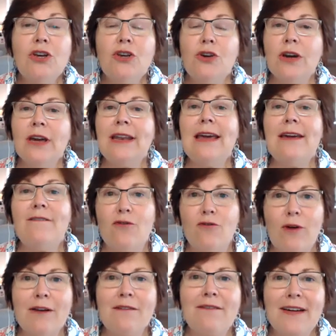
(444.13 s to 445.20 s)
You can even
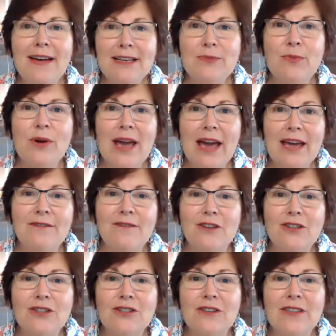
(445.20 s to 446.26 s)
run Facebook
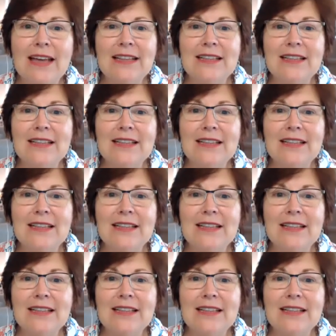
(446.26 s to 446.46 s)
adverts to that.